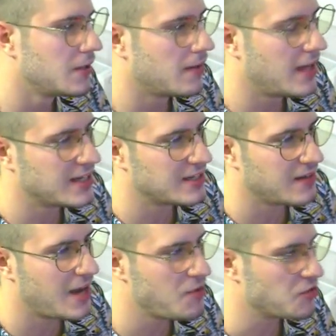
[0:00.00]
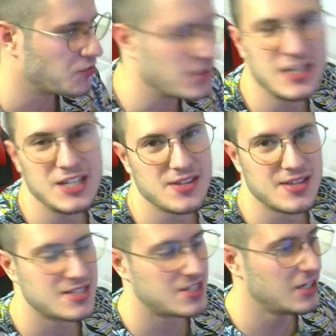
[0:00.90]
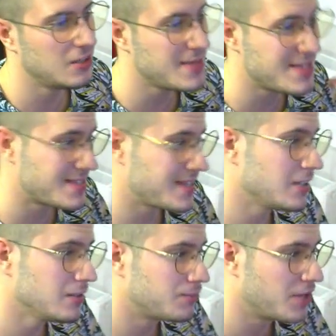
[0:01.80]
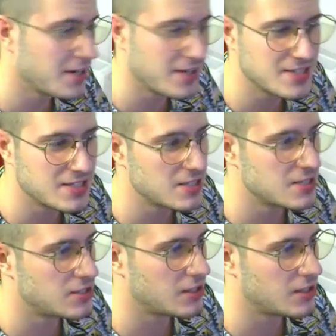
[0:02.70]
Like I'm not really into this style, but still pretty decent